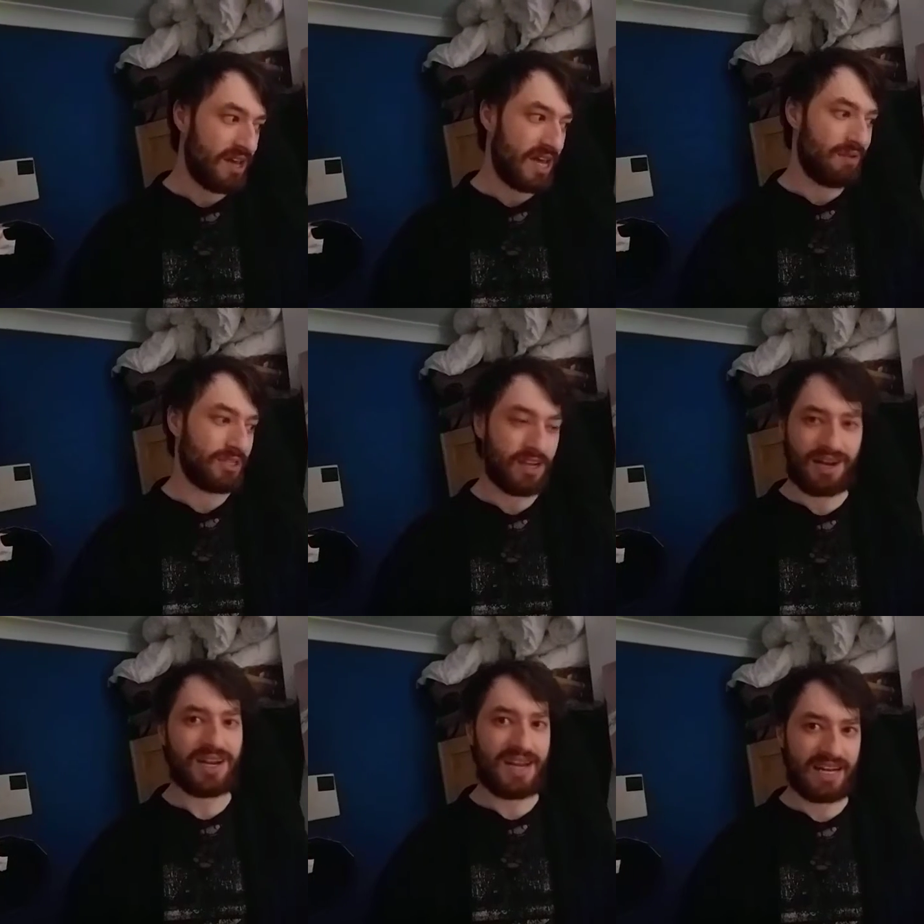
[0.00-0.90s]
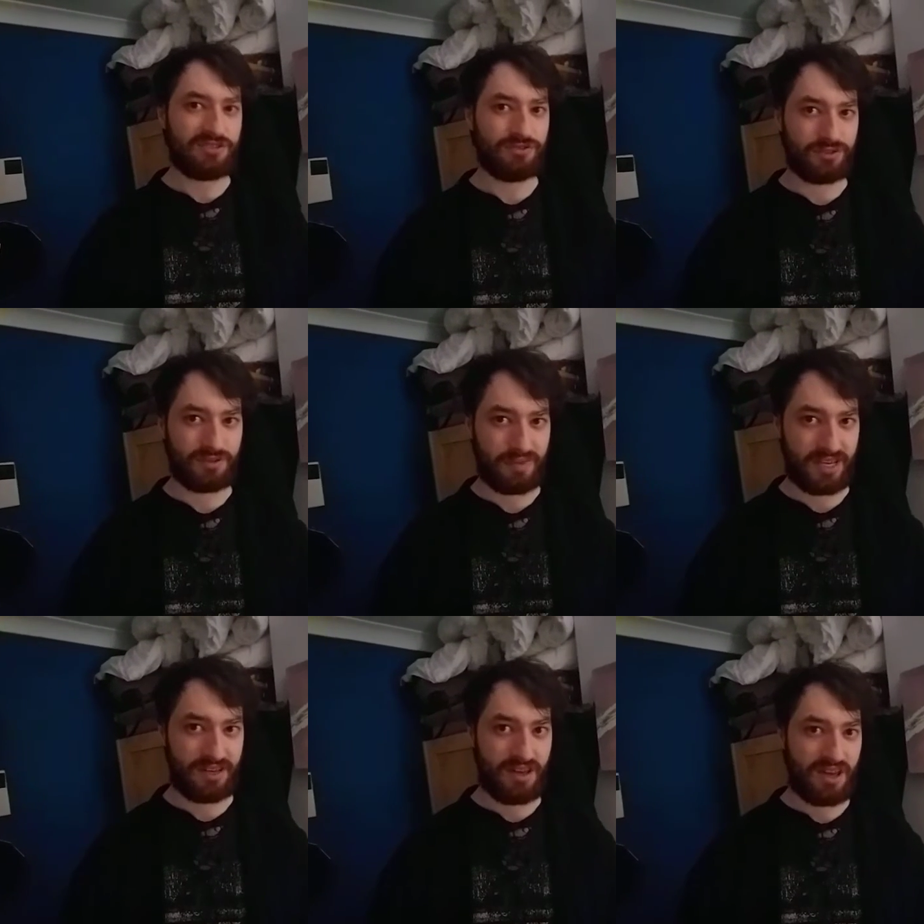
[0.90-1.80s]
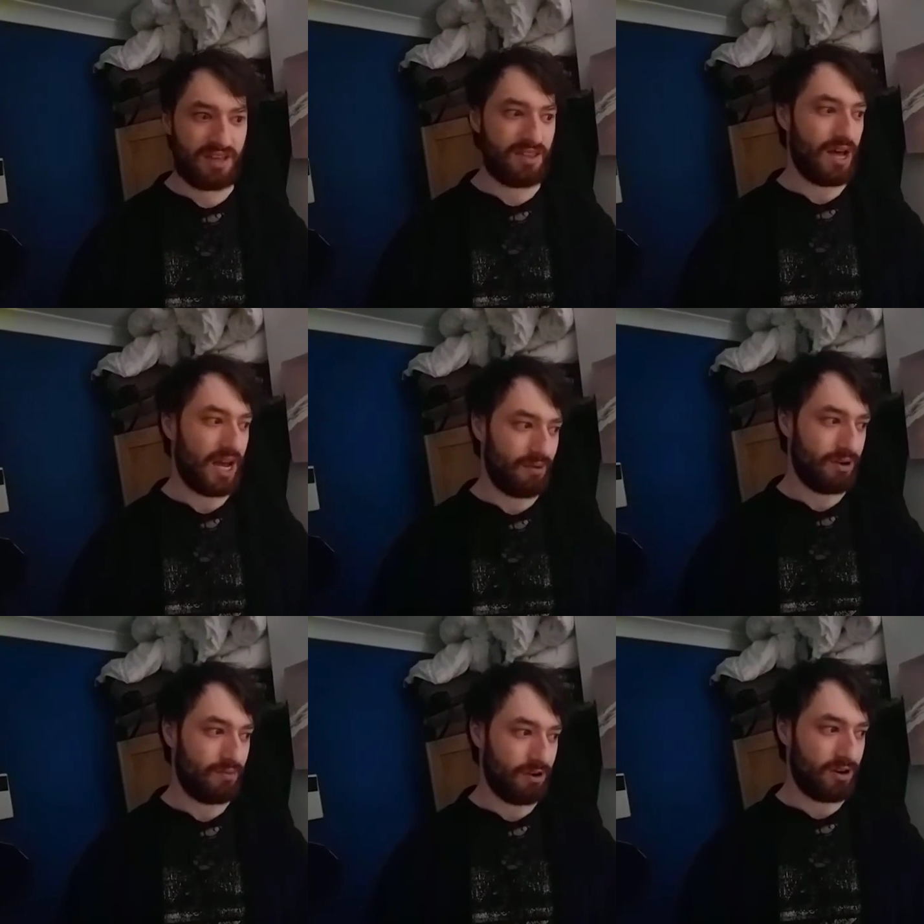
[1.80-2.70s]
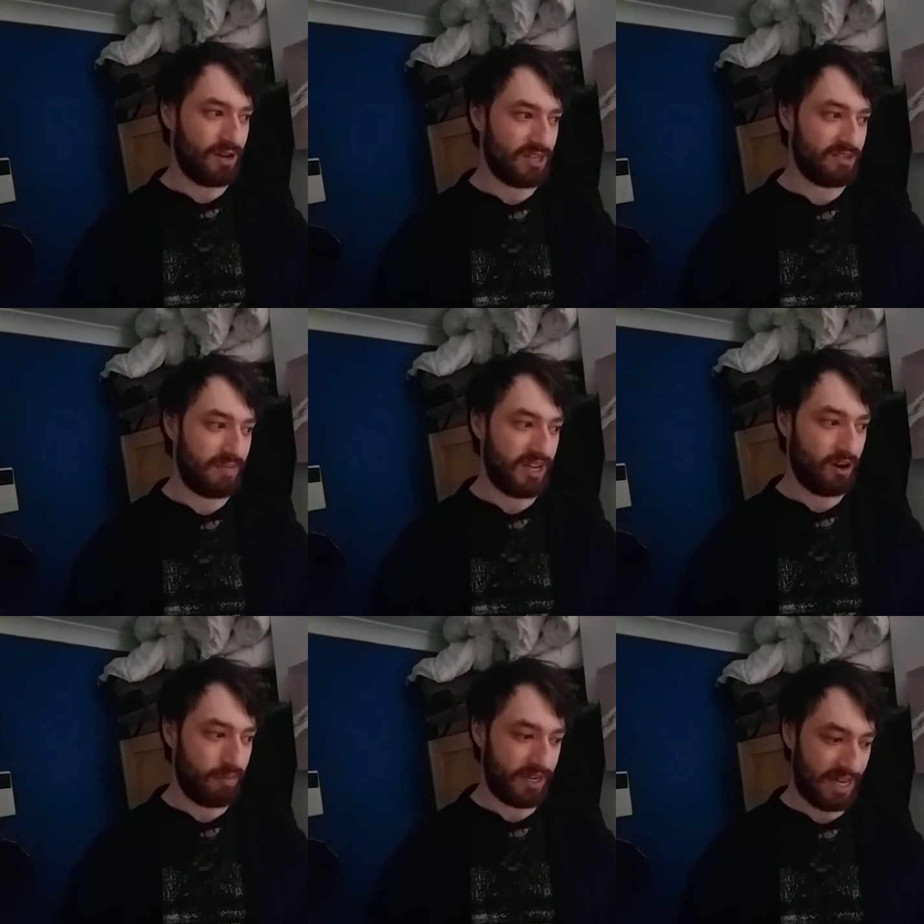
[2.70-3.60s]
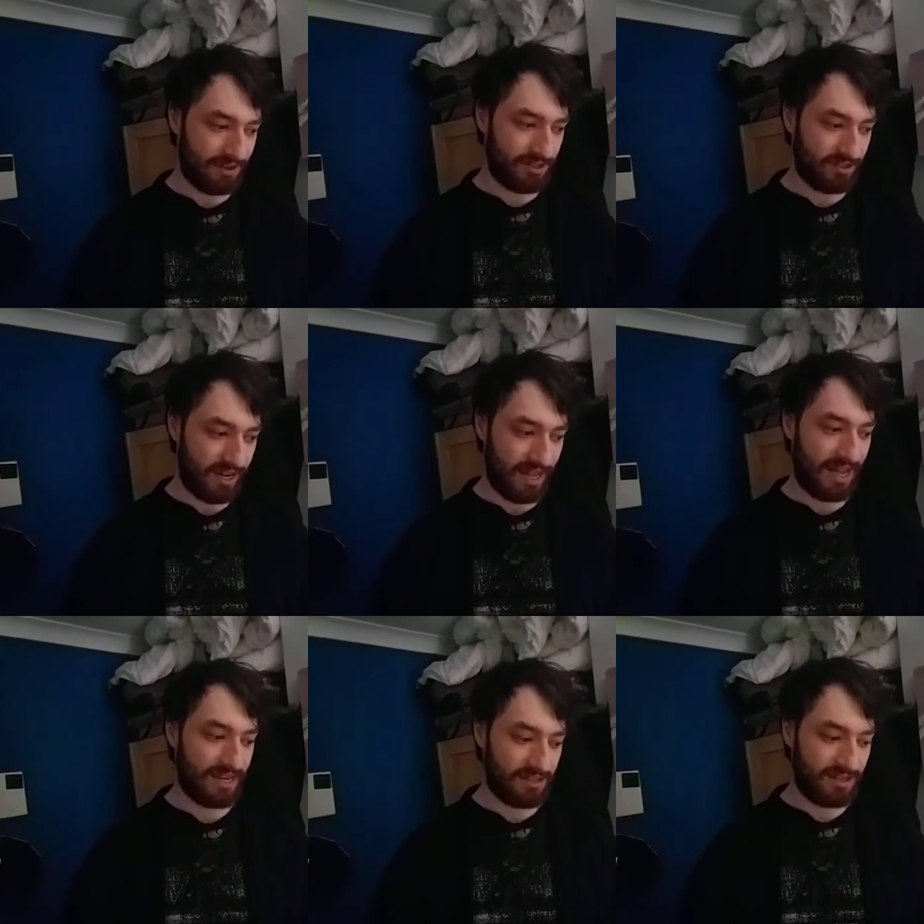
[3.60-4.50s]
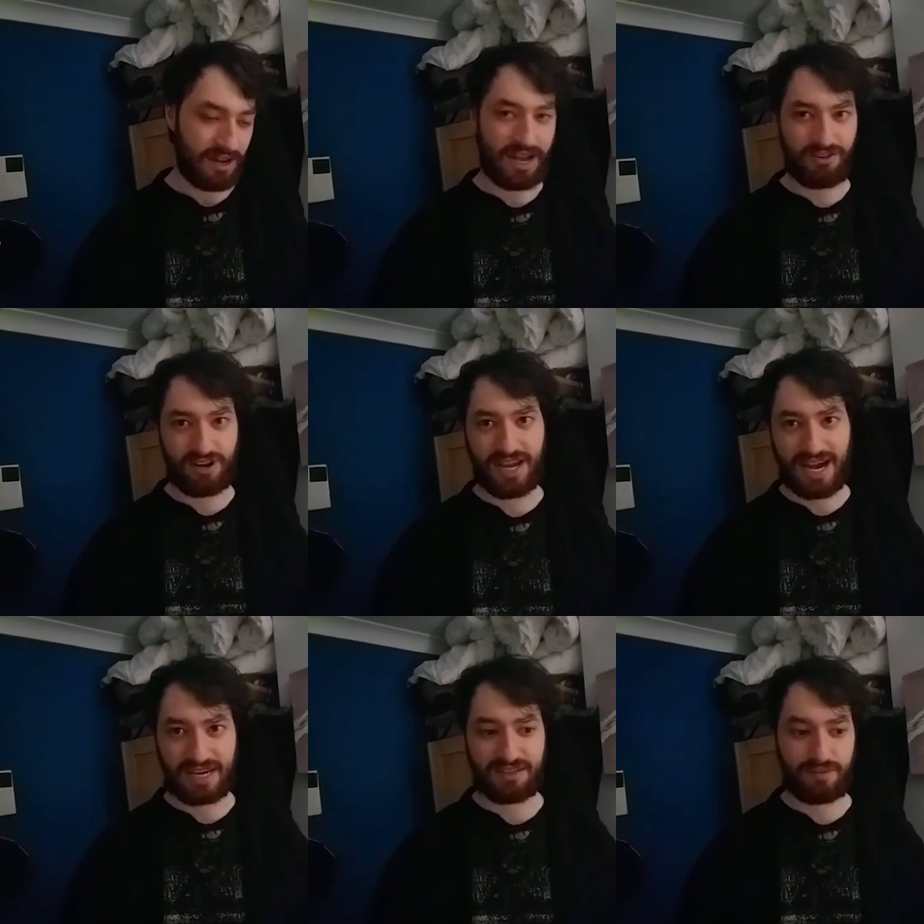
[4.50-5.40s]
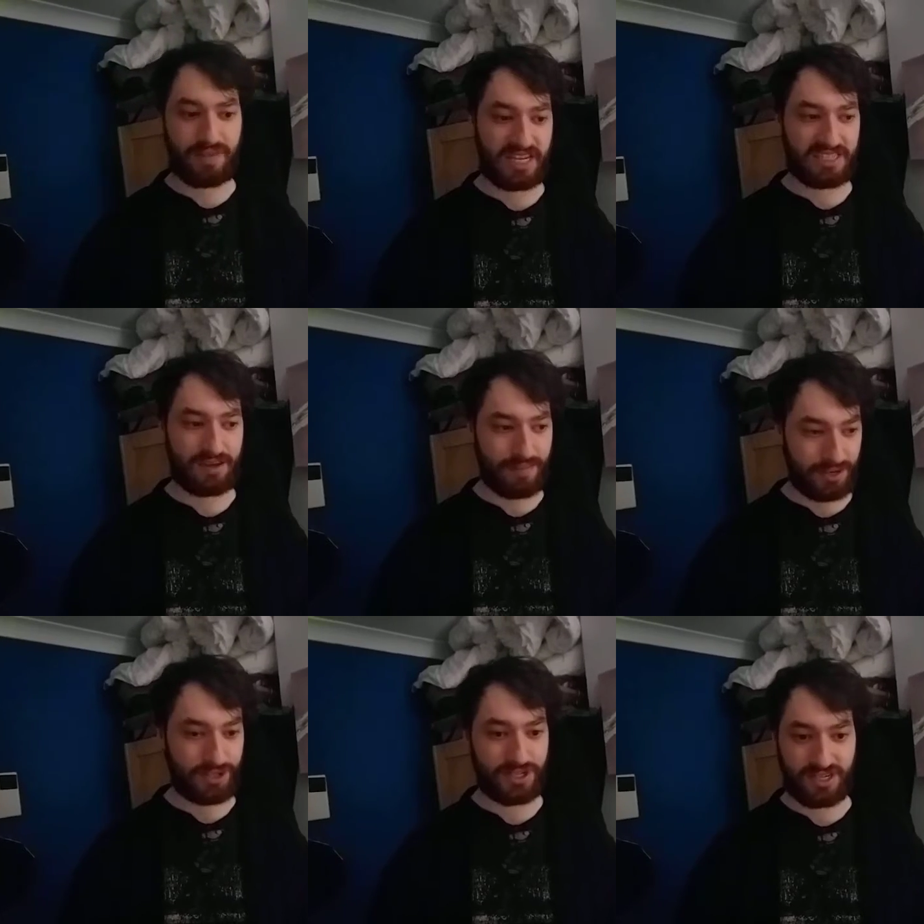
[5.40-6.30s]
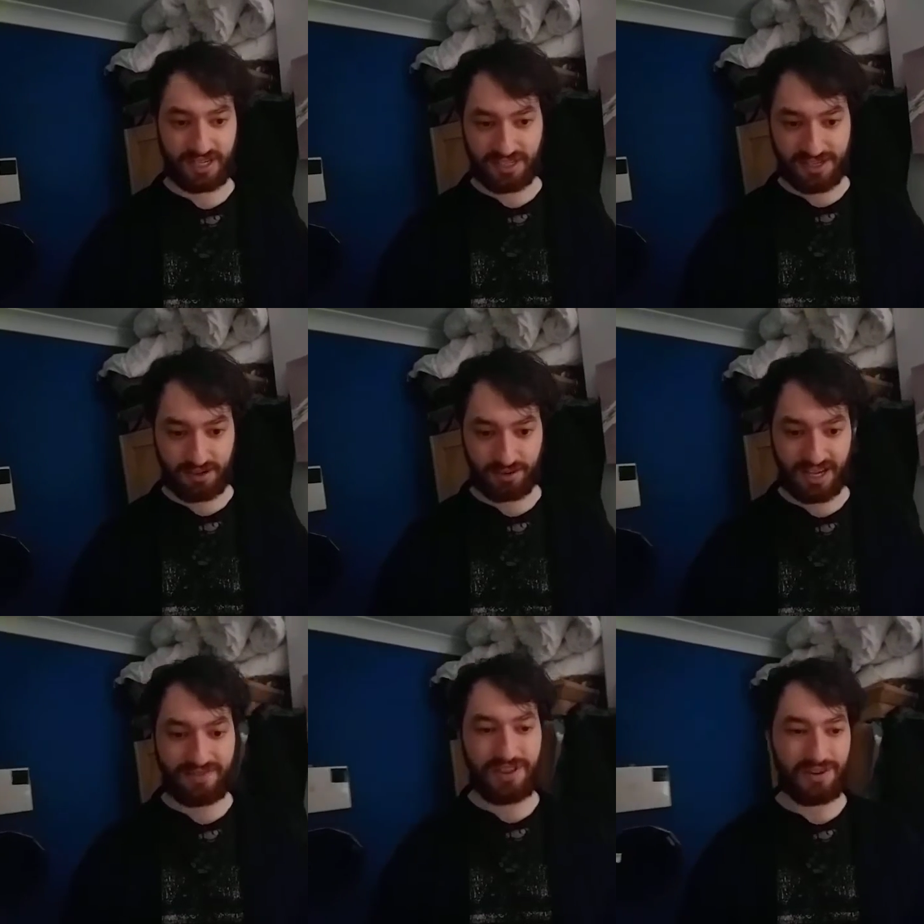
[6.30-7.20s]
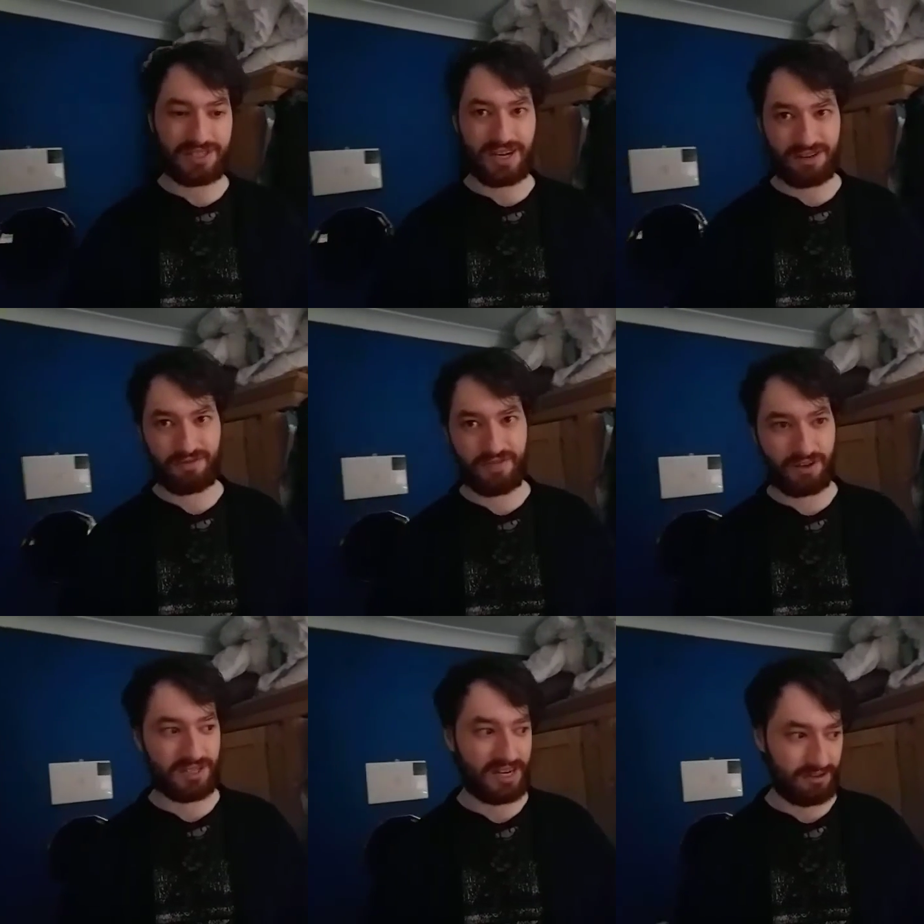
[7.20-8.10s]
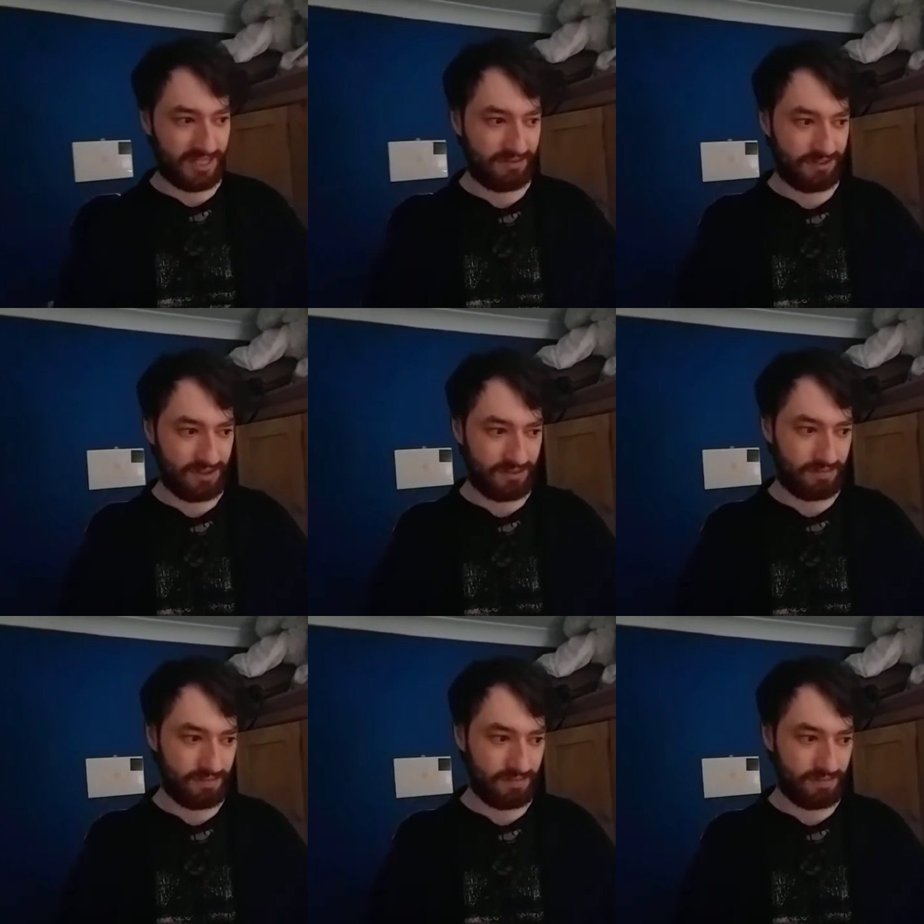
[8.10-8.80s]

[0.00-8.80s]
it was kind of natural to me that I would want to learn to b-hop in Counter-Strike, and I already had the basic motion and skill, even though feels a little different,